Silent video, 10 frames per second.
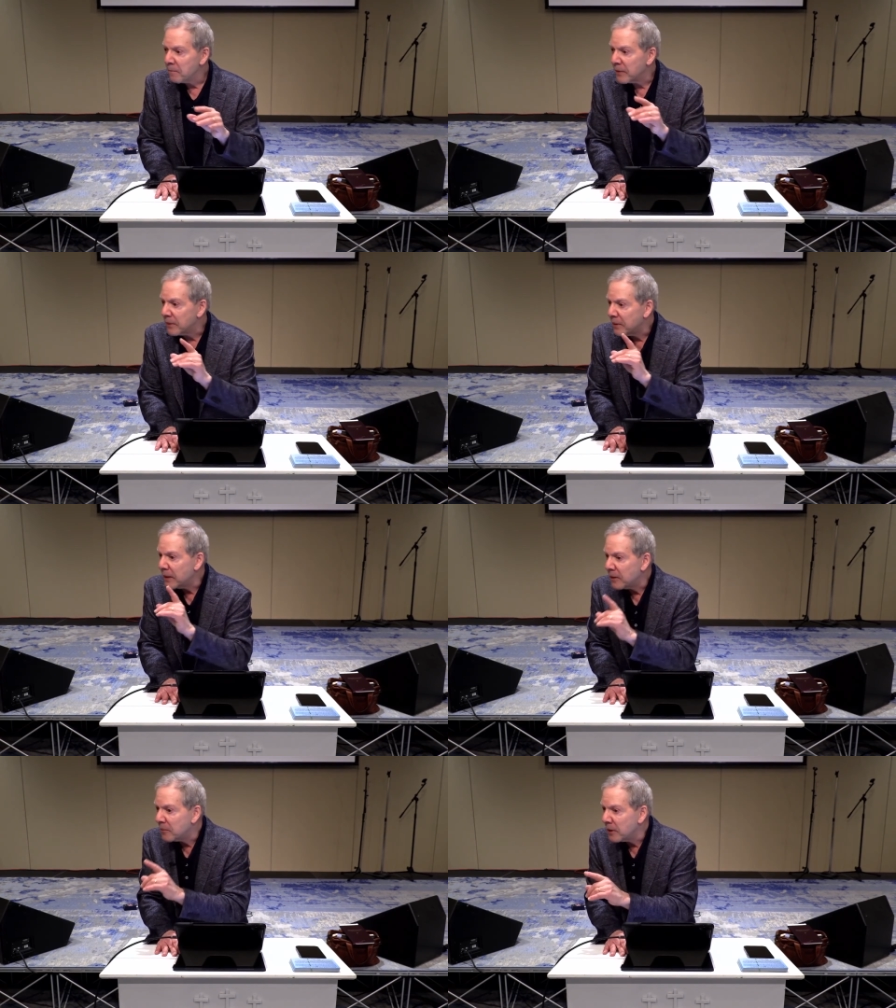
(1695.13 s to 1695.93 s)
But
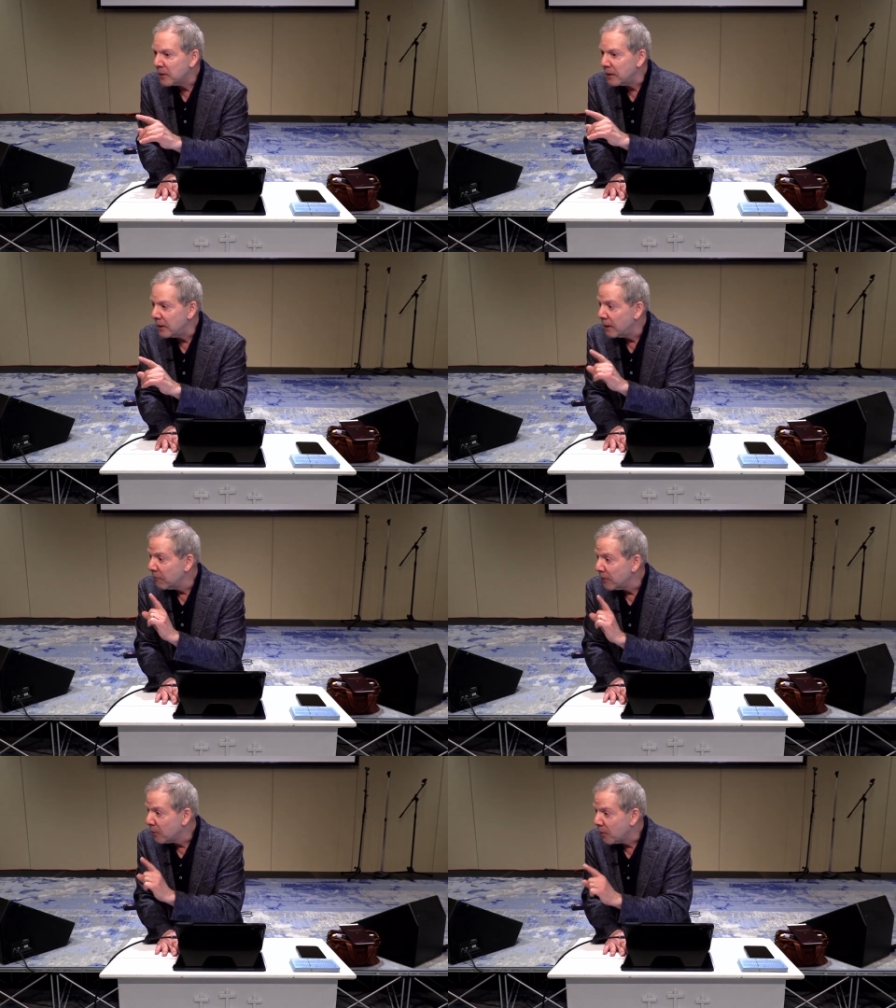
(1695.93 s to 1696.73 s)
intimacy
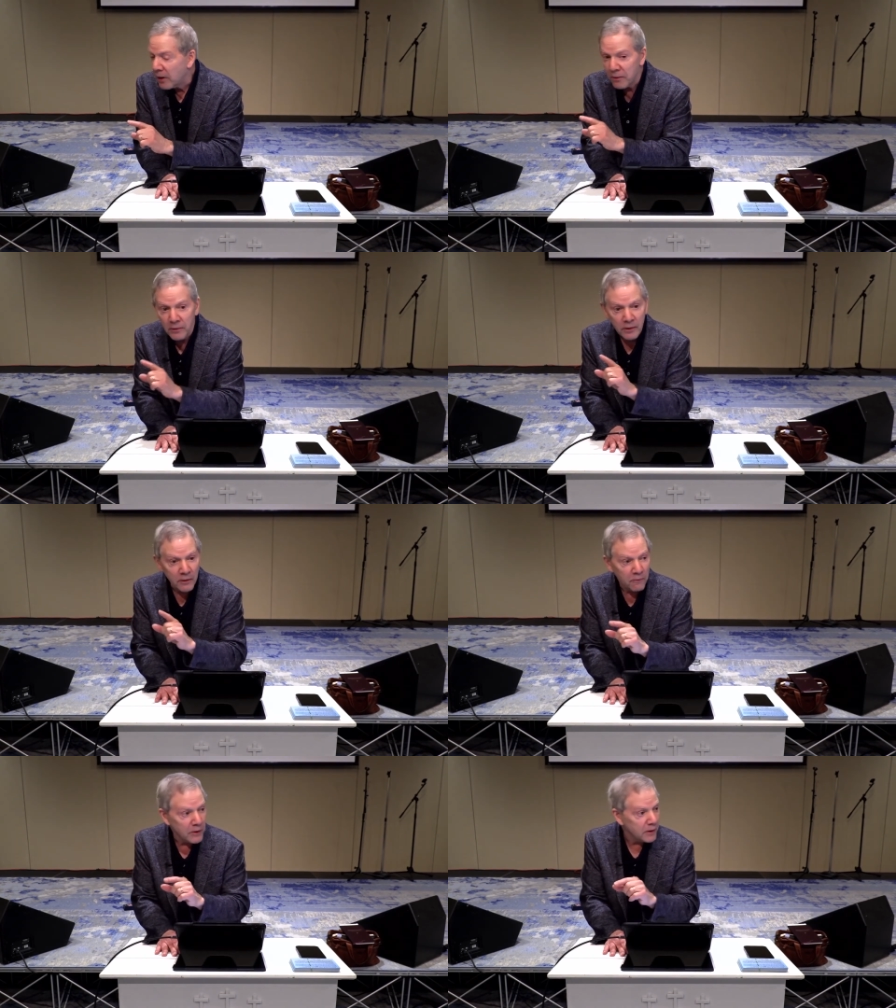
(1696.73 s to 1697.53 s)
requires
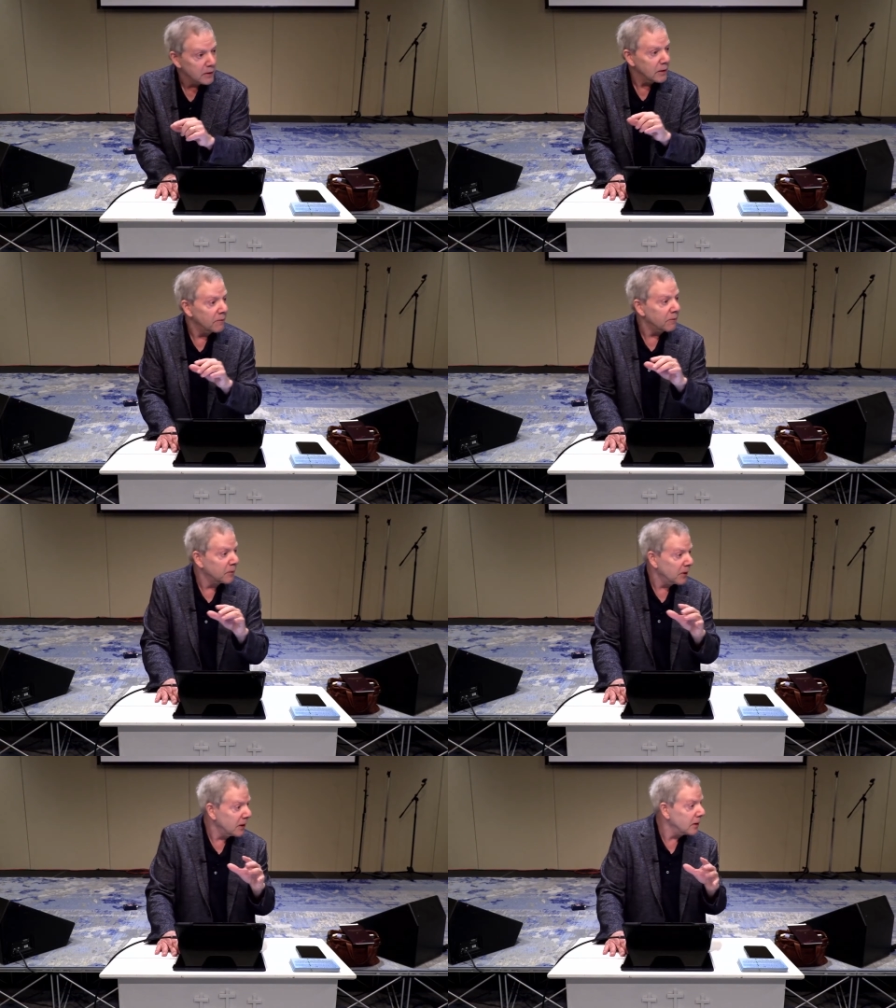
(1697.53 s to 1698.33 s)
a risk of
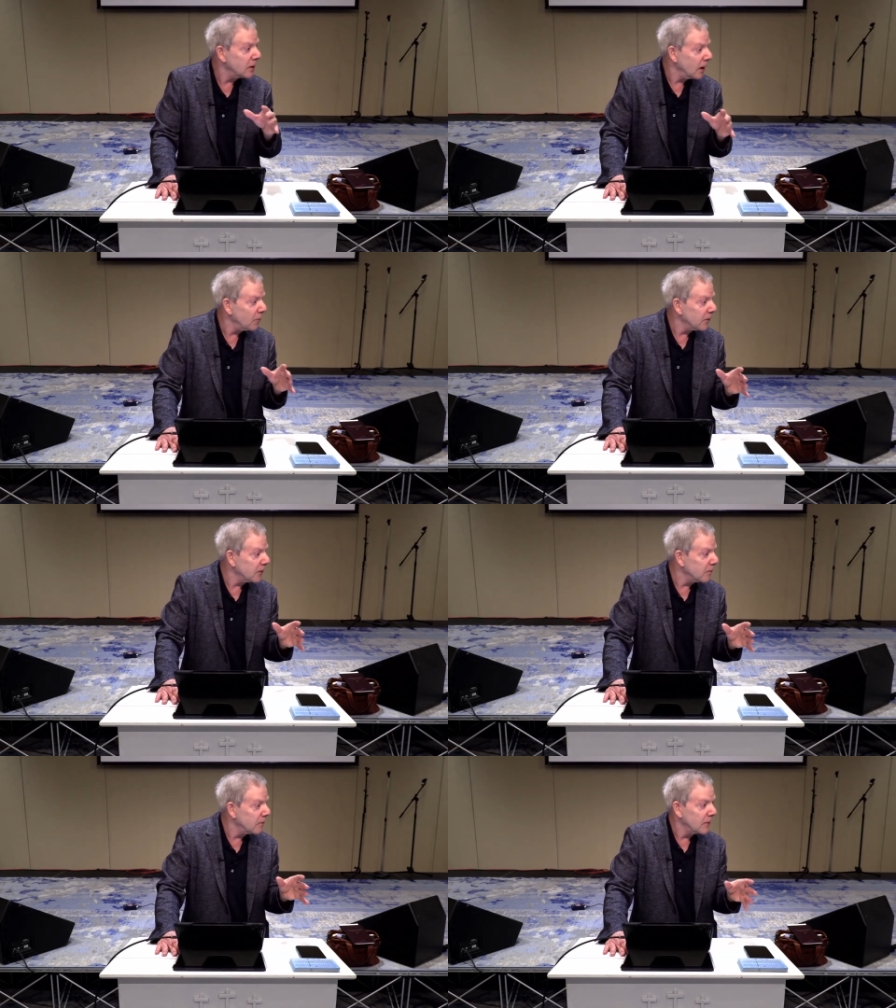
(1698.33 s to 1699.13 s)
spending time with
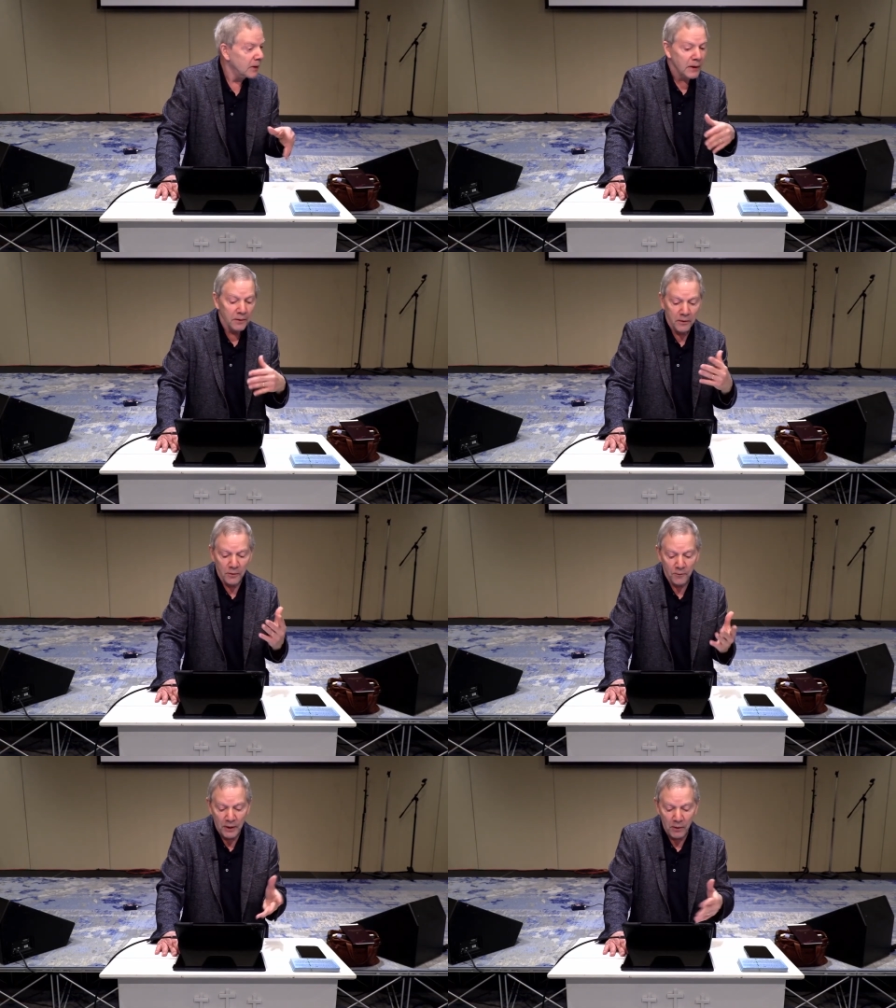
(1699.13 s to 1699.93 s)
them. And
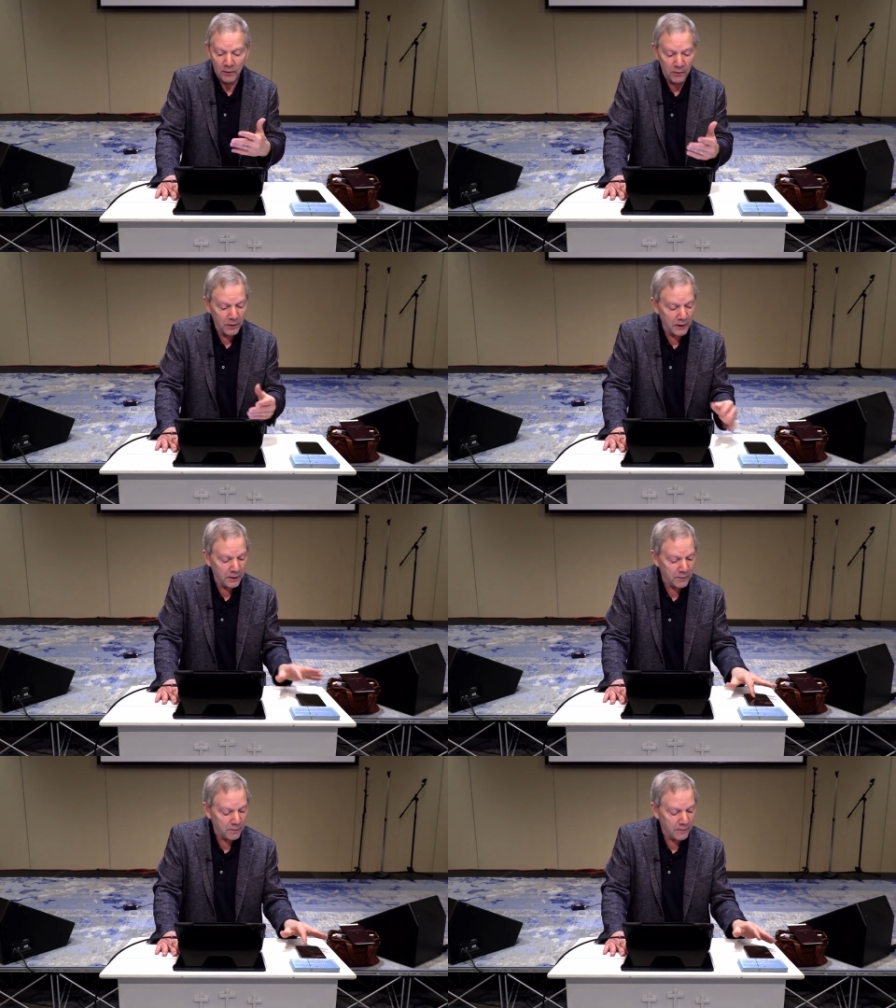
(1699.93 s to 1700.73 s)
so they all go
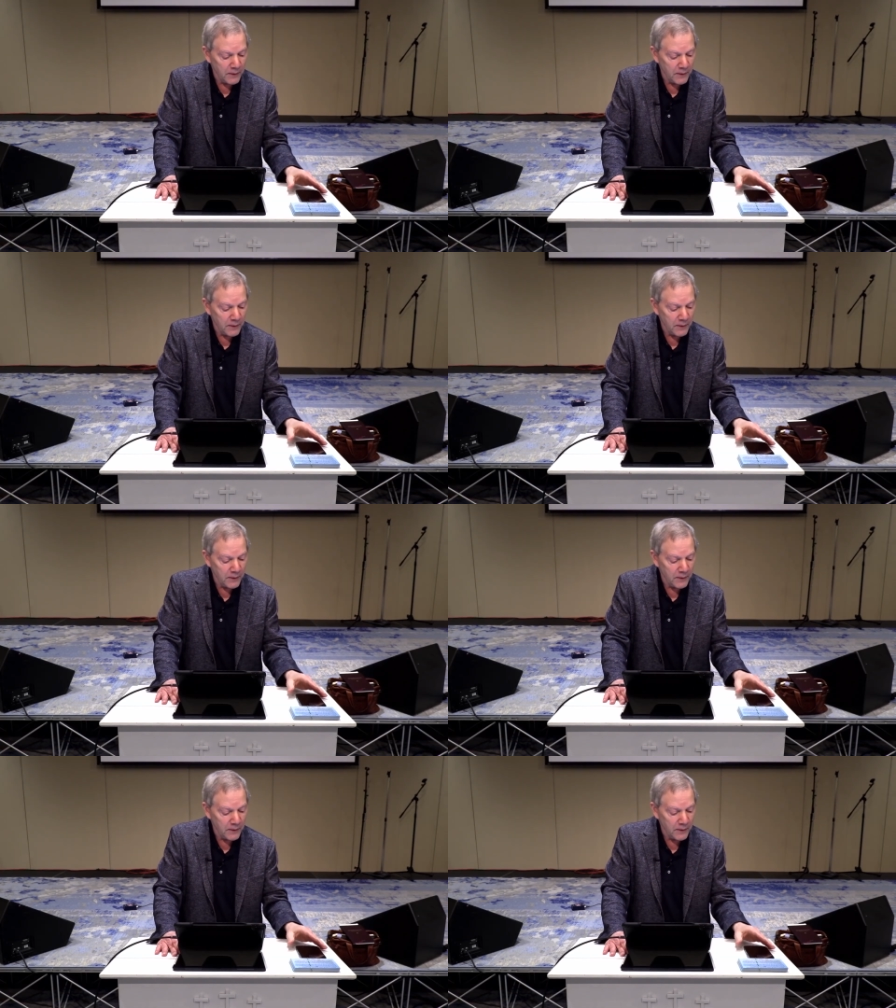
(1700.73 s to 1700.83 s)
together.